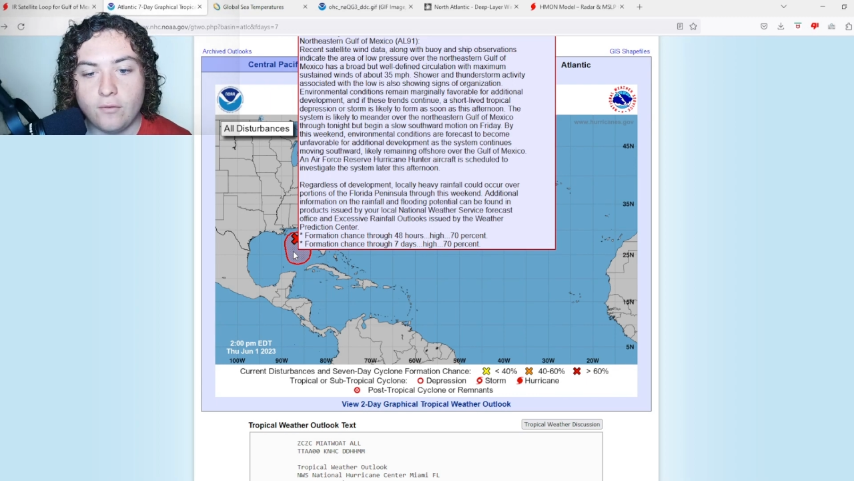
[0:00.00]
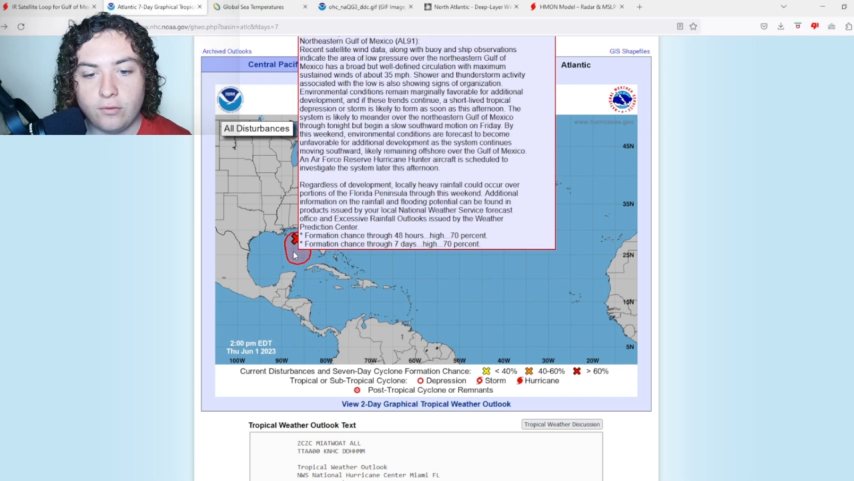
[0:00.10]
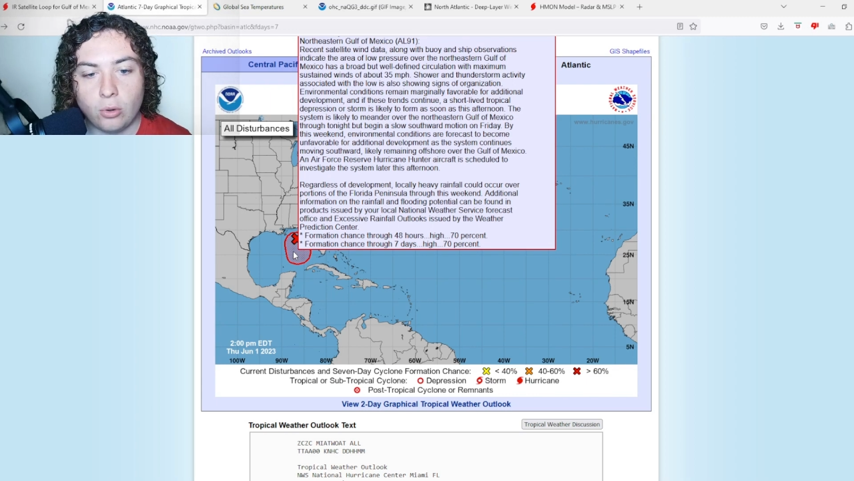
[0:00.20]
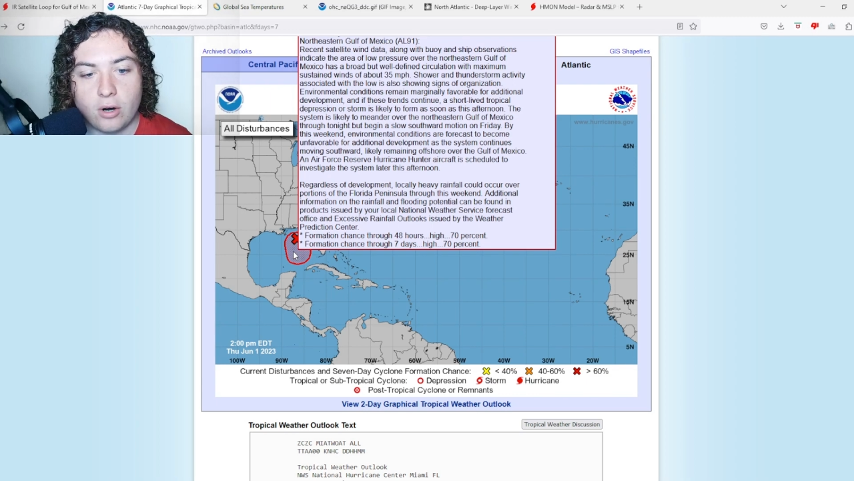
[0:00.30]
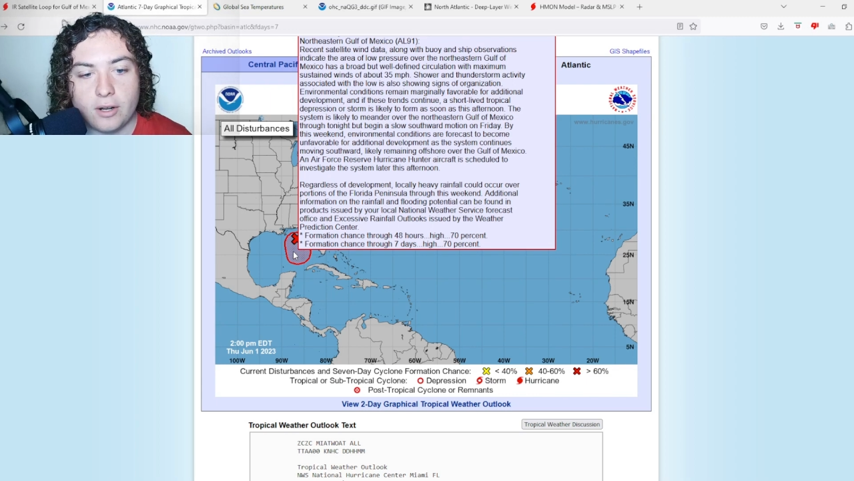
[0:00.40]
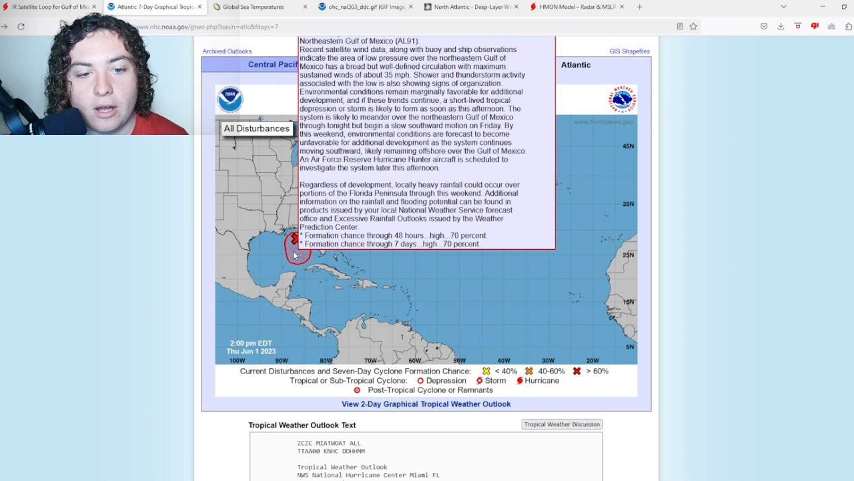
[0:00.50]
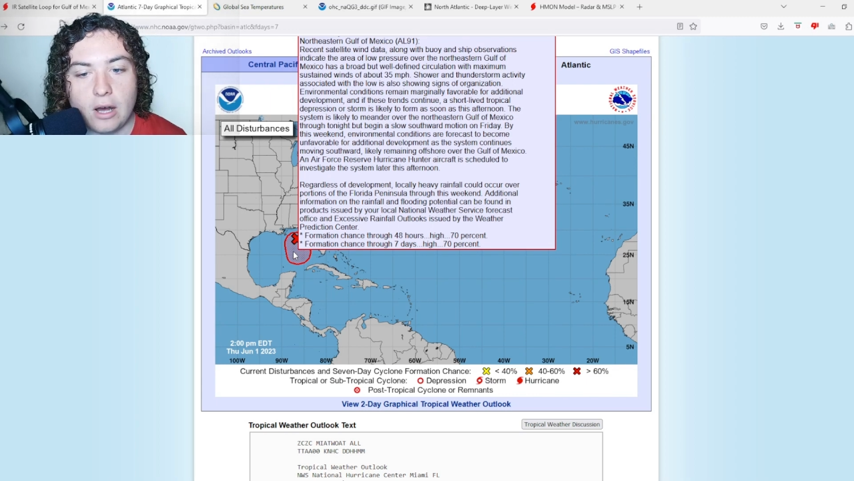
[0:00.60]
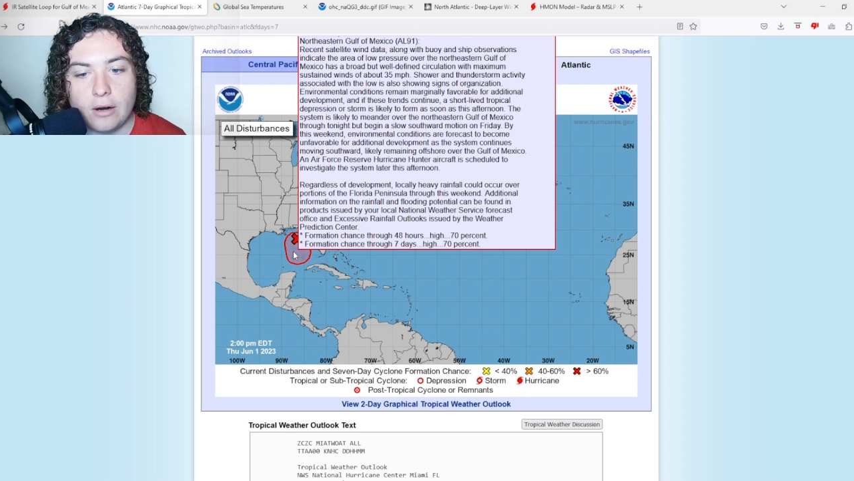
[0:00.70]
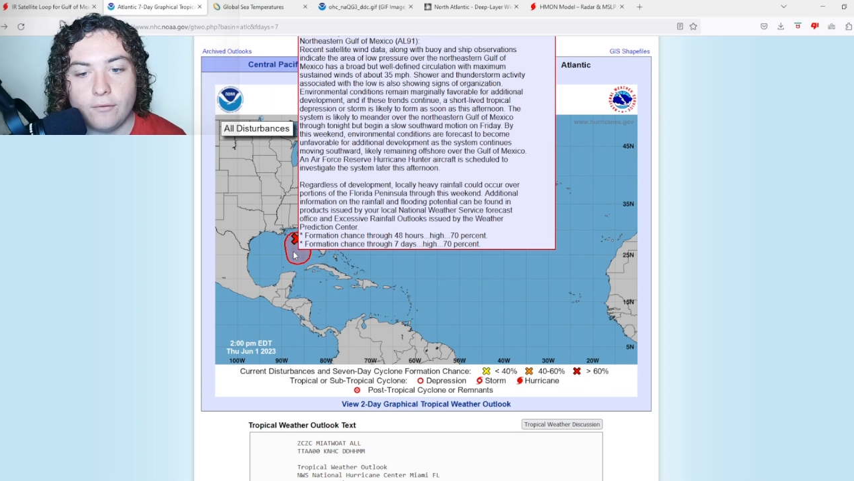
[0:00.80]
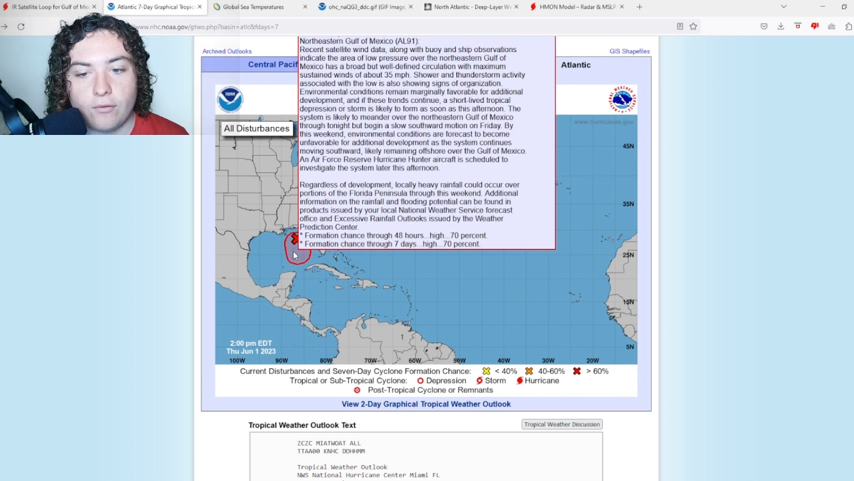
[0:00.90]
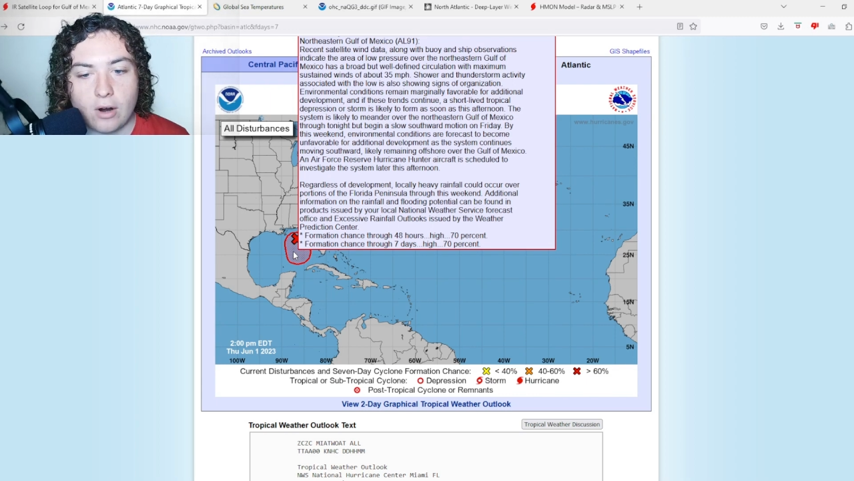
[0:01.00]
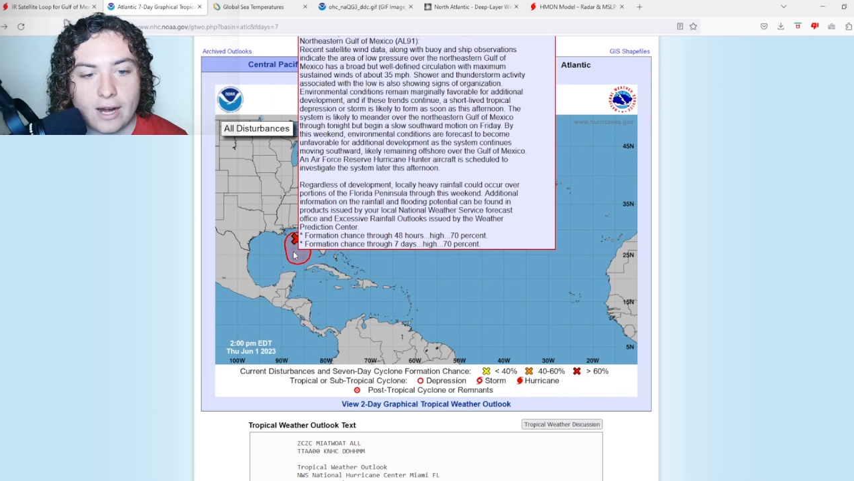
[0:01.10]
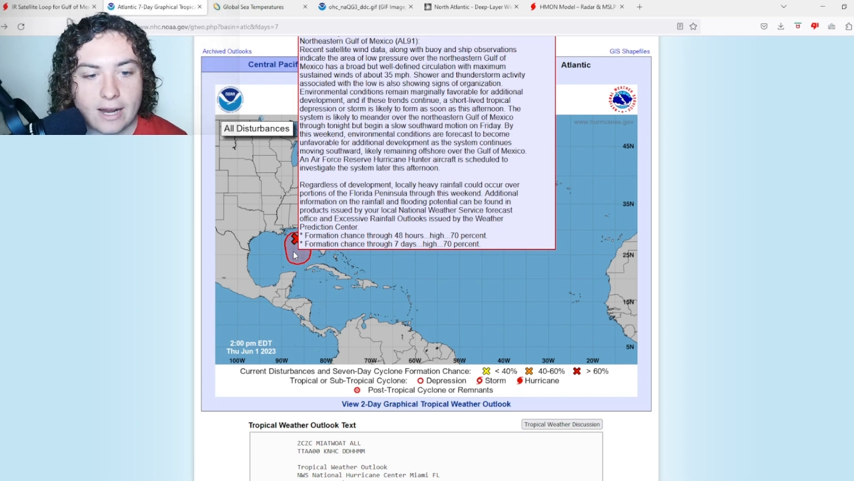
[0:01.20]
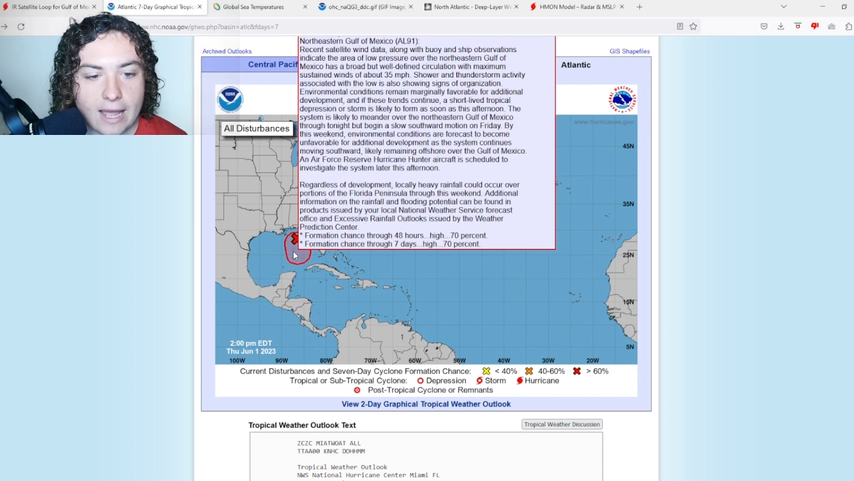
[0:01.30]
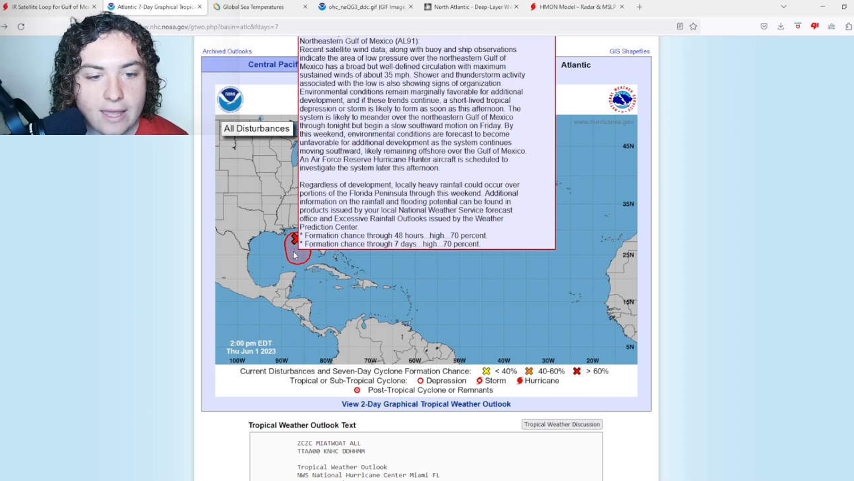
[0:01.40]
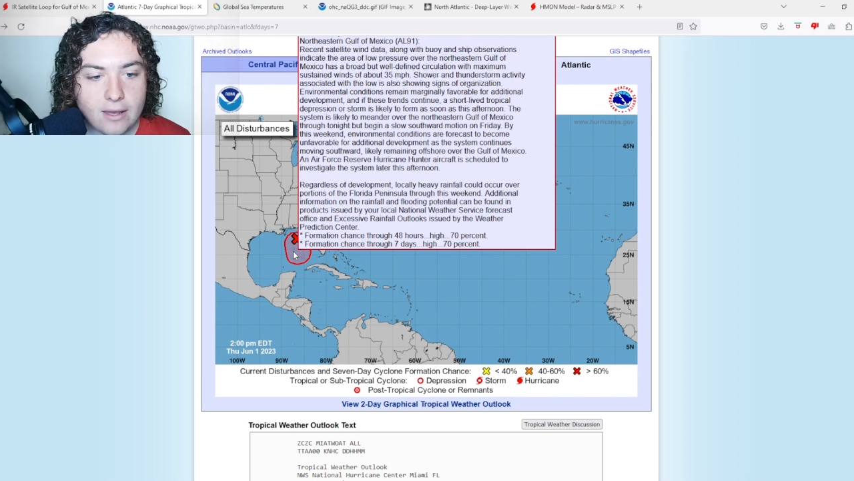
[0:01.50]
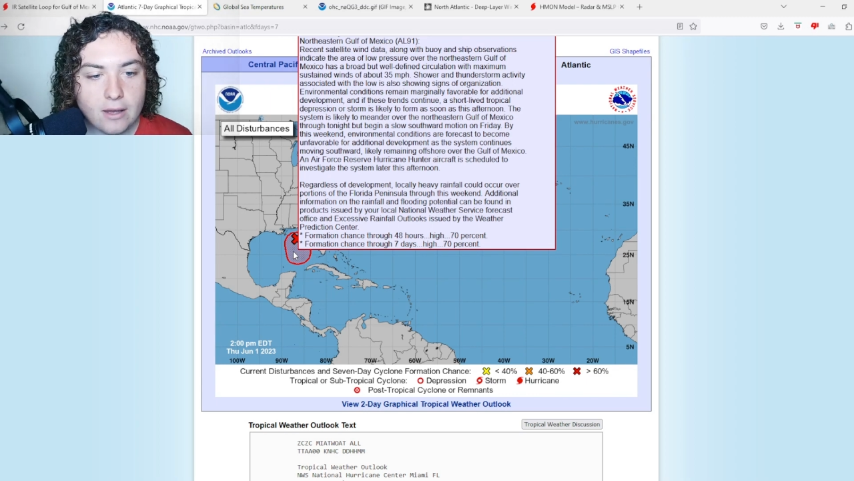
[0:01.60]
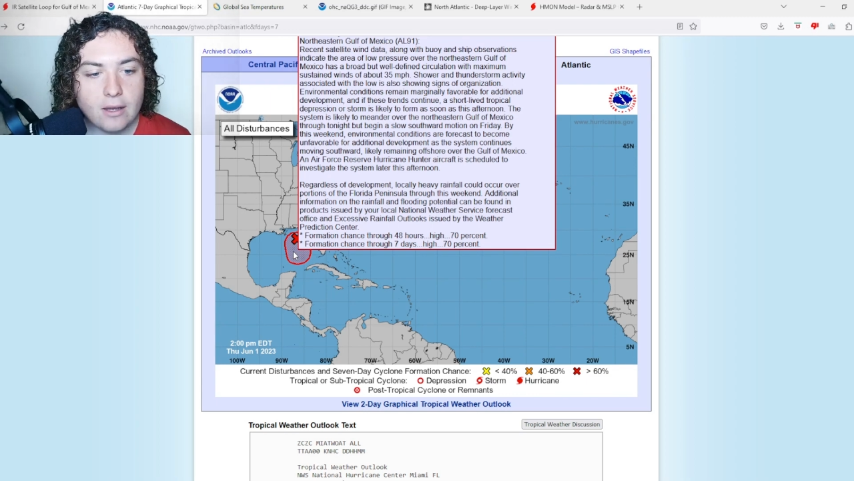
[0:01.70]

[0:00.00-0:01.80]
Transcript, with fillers: Florida on Friday.